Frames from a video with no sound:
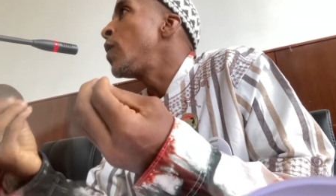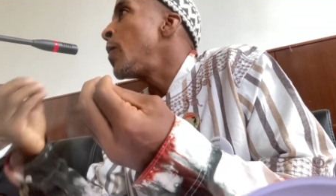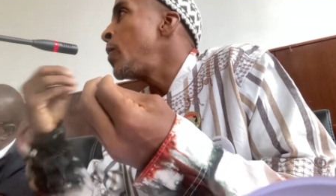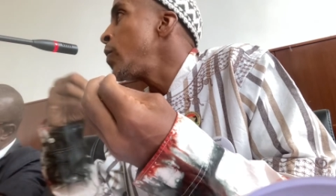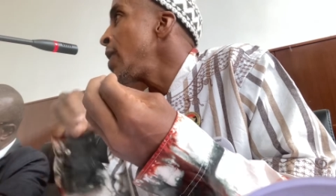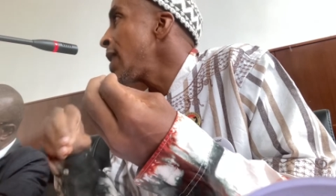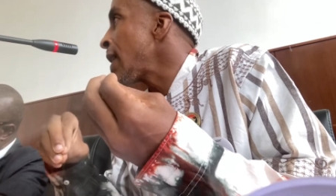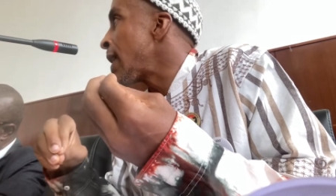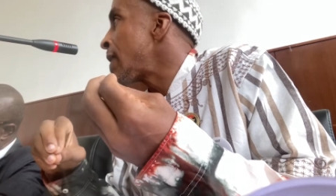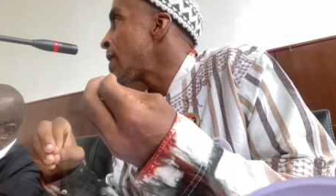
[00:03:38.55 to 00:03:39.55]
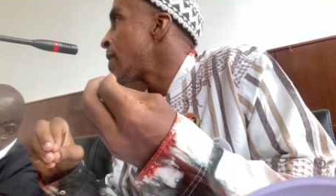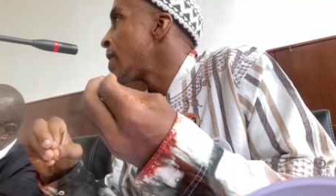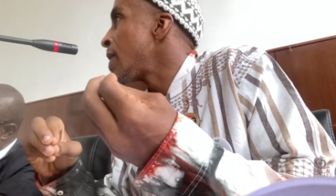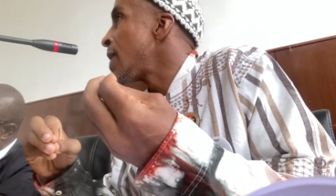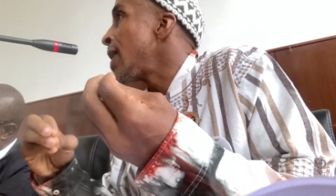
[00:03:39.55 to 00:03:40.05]
communicate
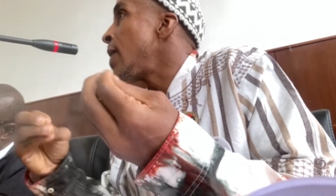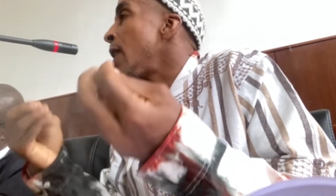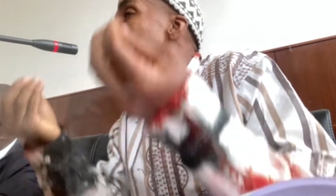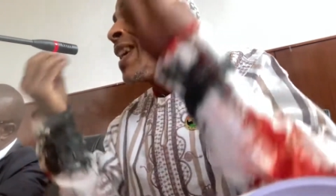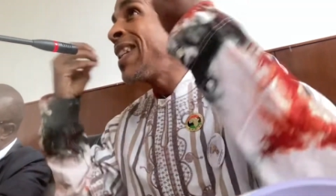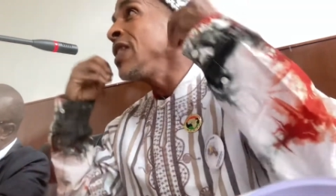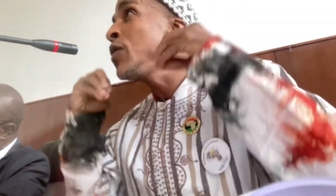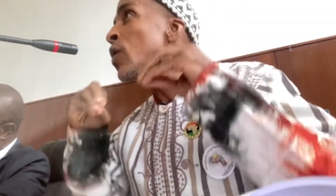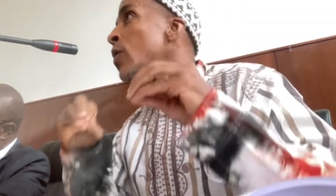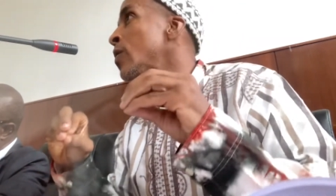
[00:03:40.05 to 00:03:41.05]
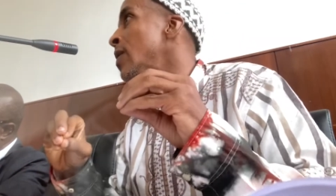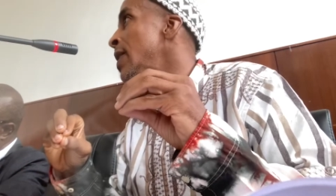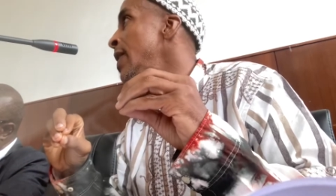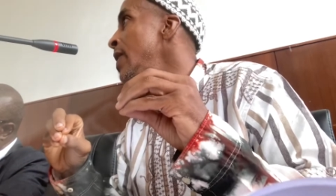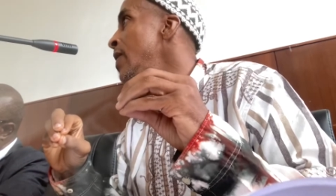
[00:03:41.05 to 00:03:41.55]

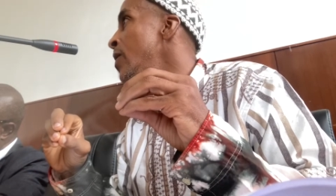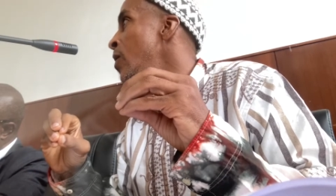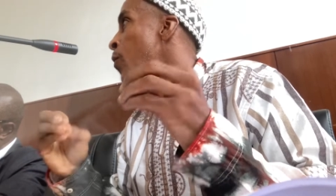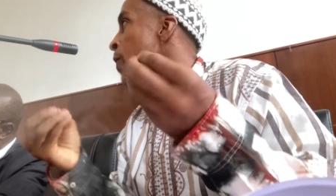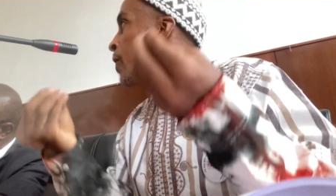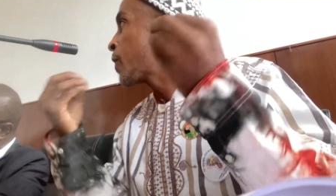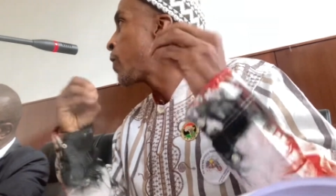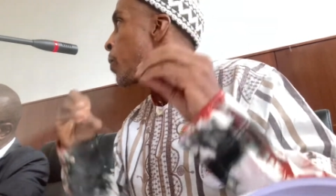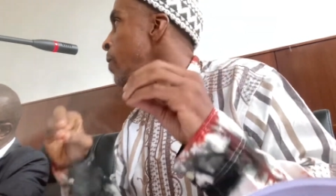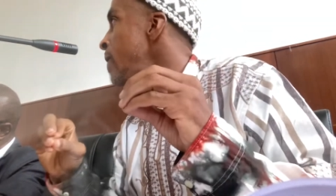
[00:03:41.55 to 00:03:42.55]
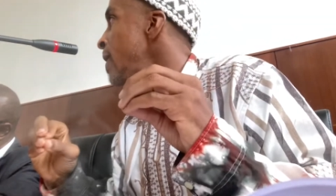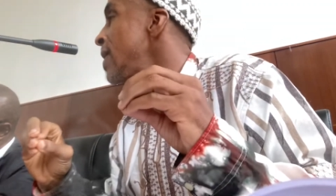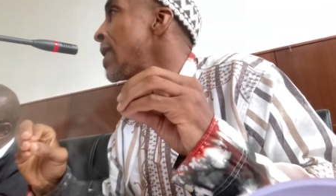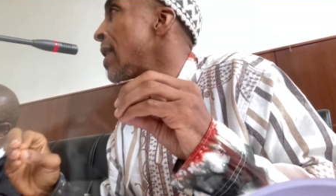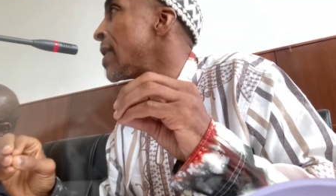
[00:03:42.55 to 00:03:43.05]
internally with the supreme
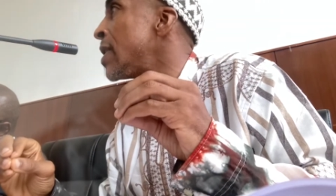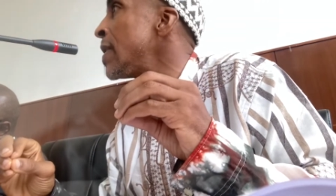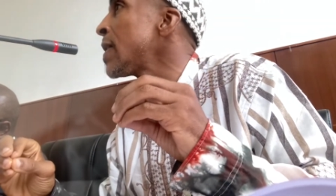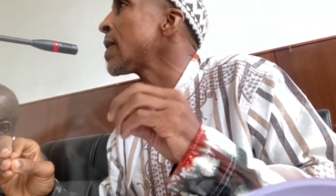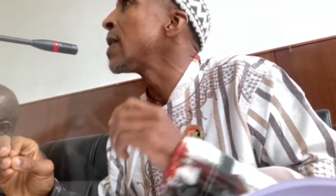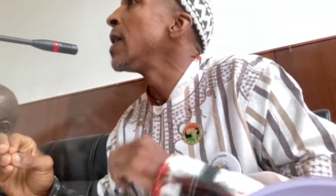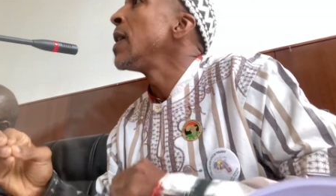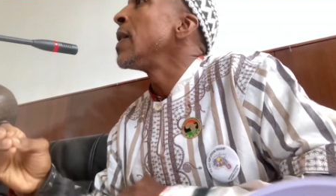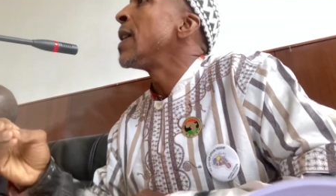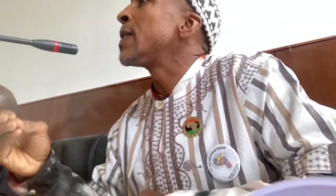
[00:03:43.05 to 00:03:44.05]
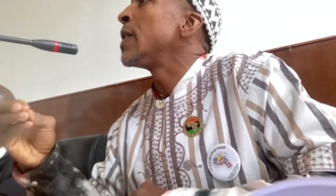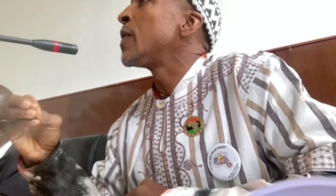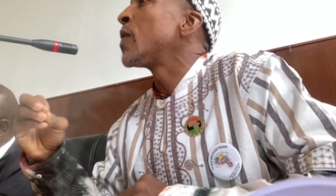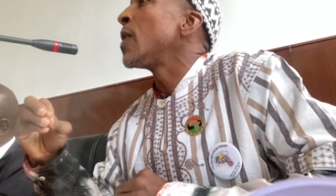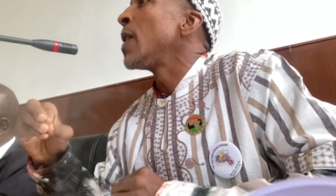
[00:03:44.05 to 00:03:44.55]
intelligence that
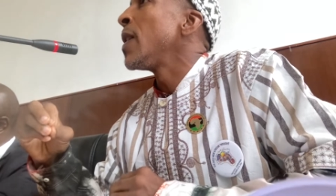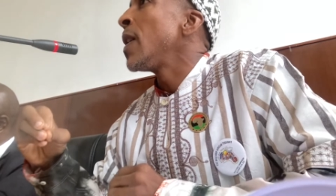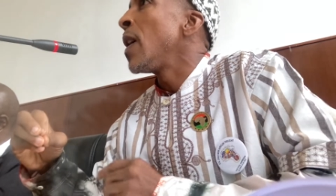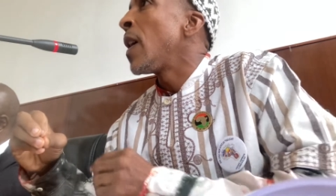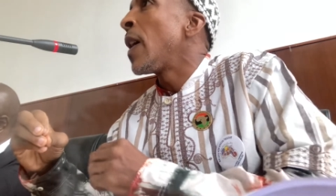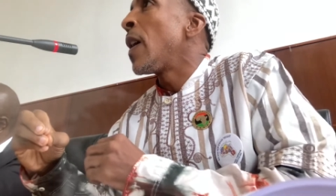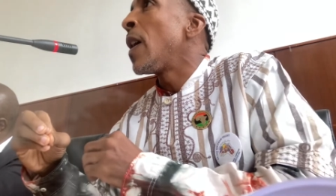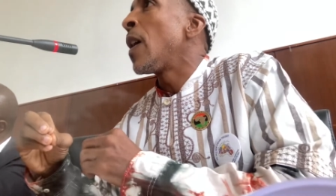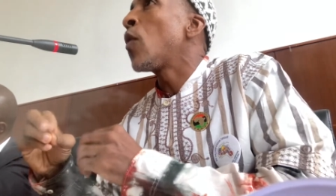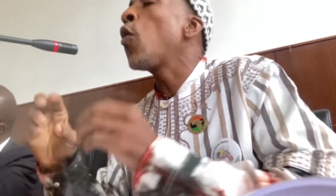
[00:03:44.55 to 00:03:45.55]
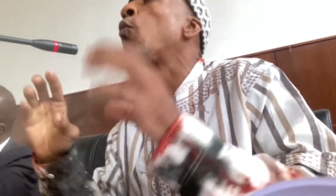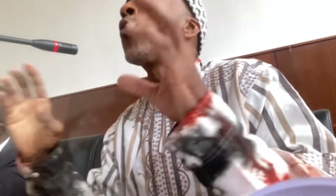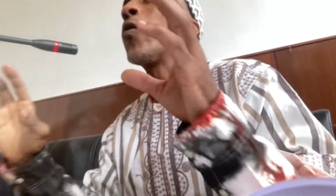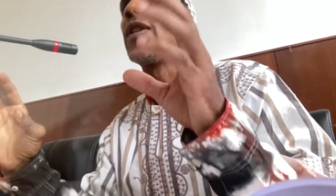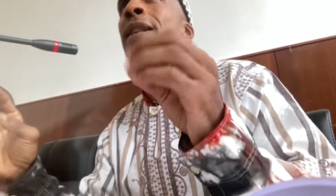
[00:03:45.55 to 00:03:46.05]
is uh, uh,
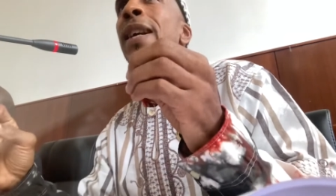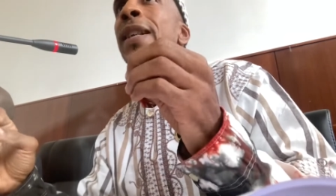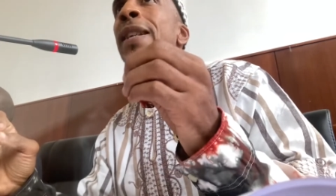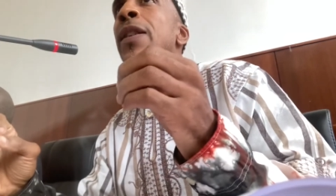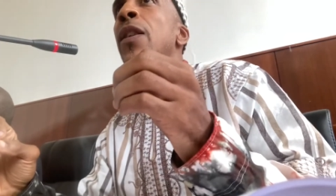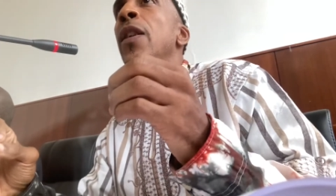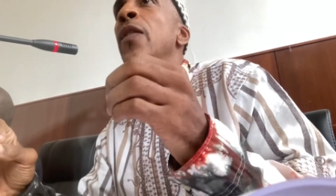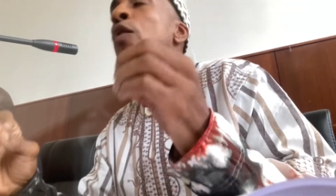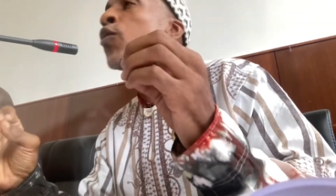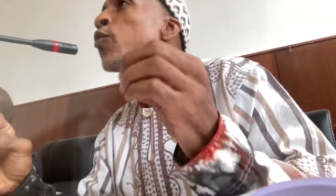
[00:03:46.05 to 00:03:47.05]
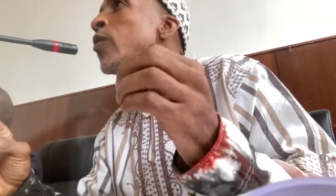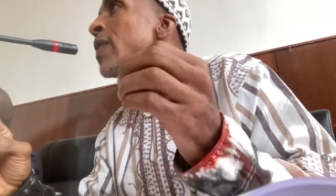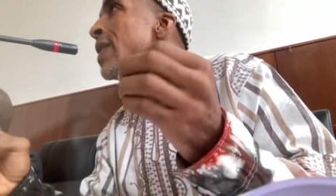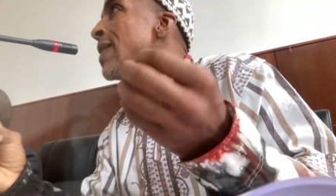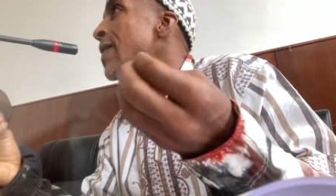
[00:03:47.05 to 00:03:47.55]
coordinating the
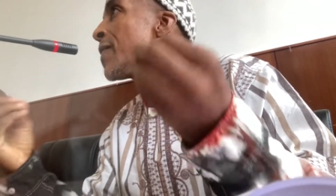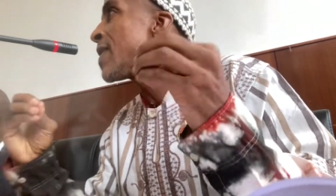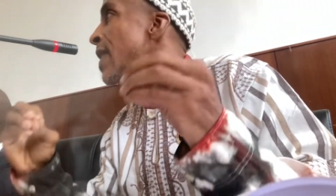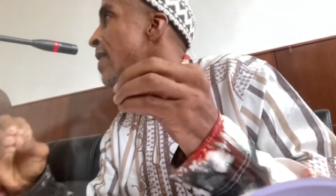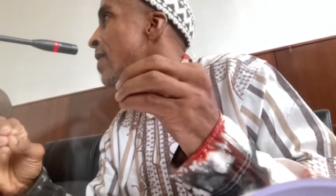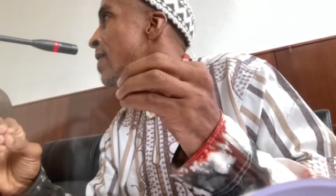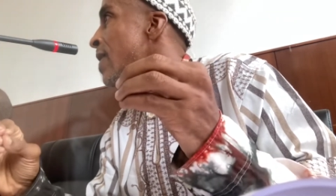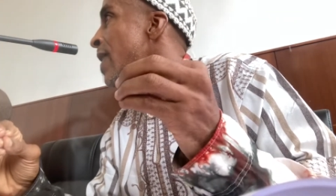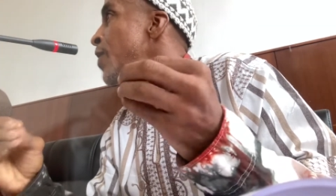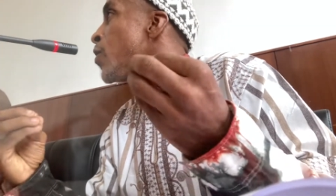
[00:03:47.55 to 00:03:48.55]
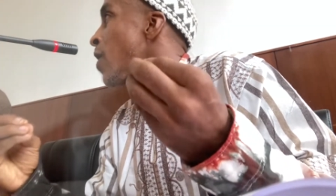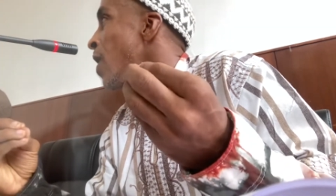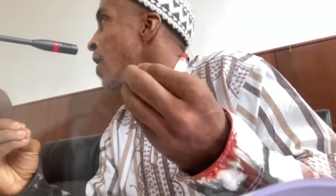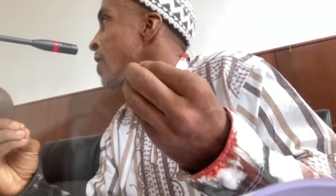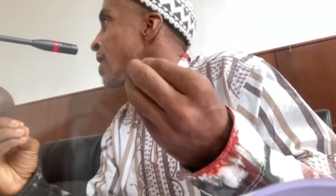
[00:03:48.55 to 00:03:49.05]
trillions of cells in your
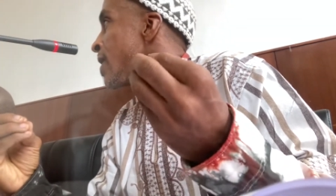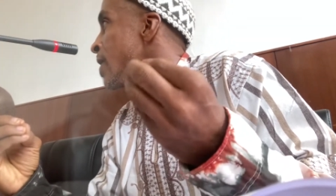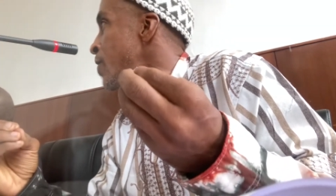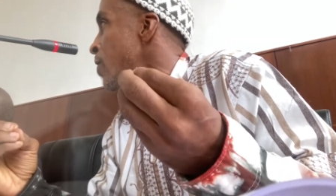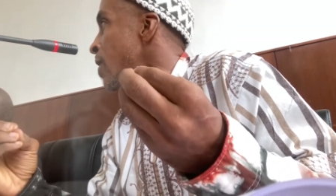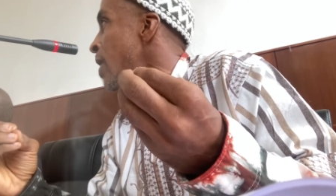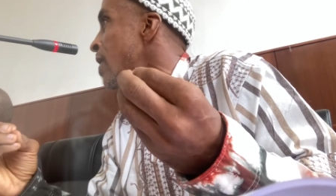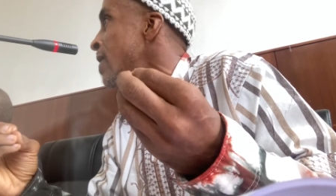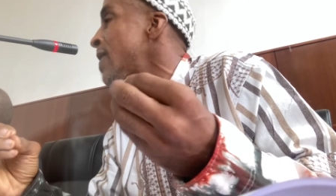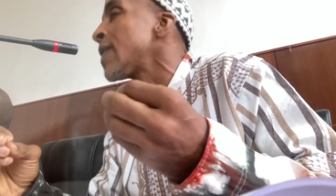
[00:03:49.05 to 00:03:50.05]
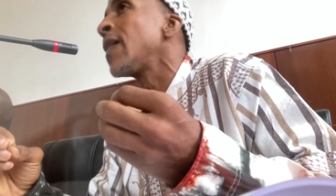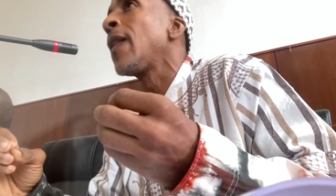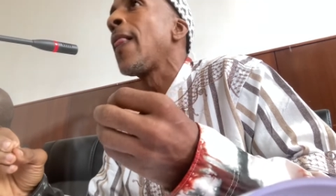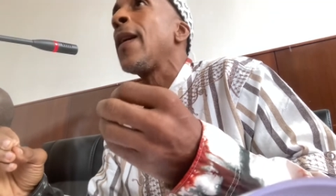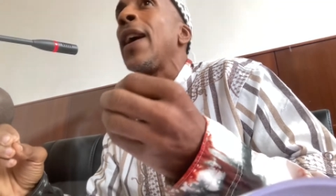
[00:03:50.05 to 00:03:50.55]
heart and in your lungs
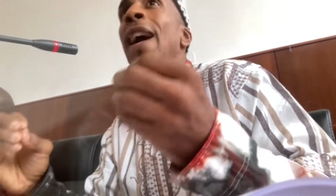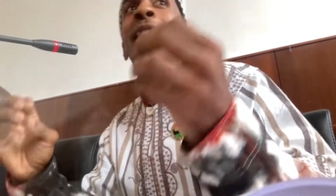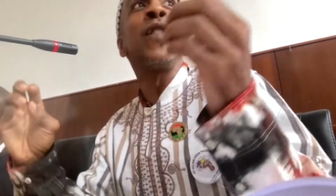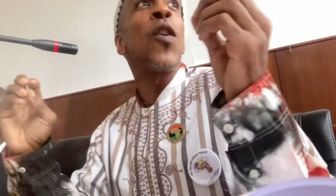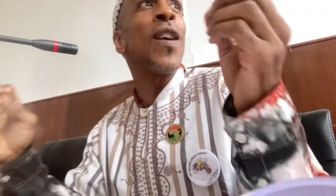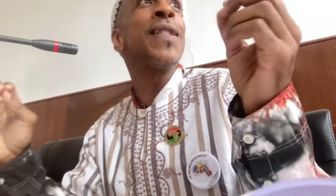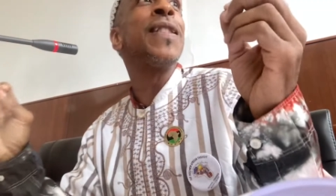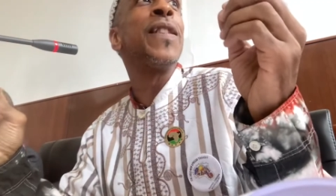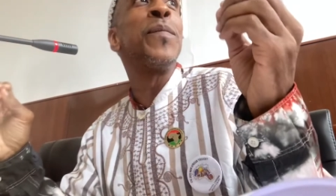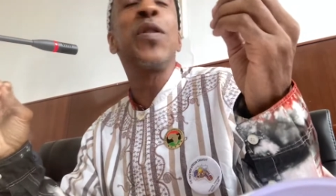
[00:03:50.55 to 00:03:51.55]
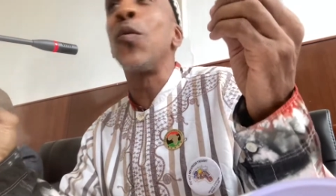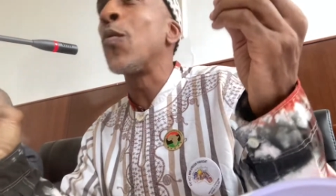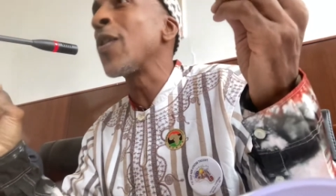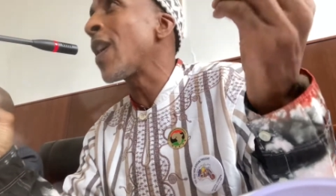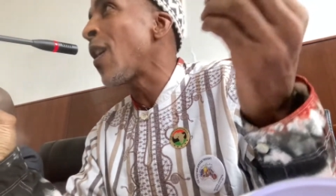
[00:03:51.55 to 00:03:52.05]
and causing them to
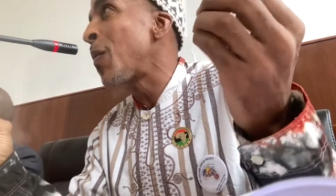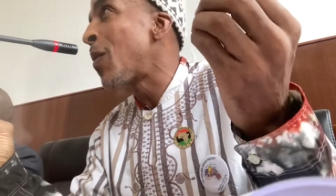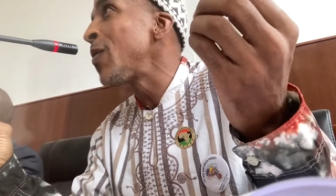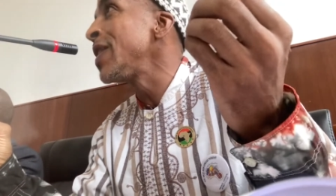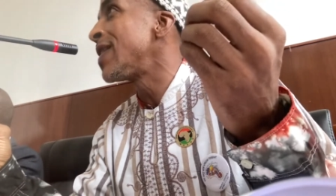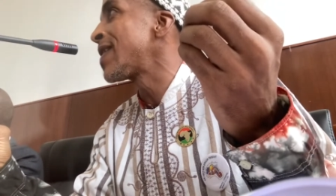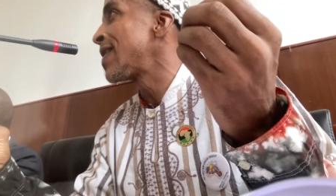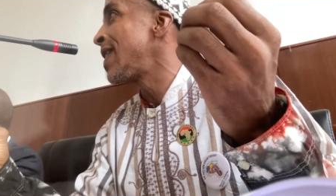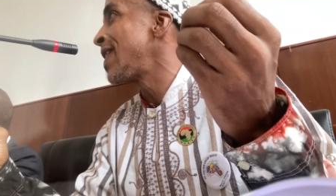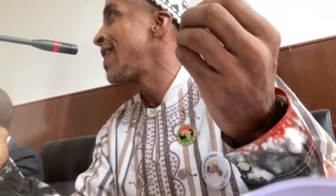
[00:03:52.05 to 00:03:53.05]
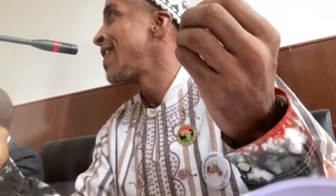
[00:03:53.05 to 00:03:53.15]
work harmoniously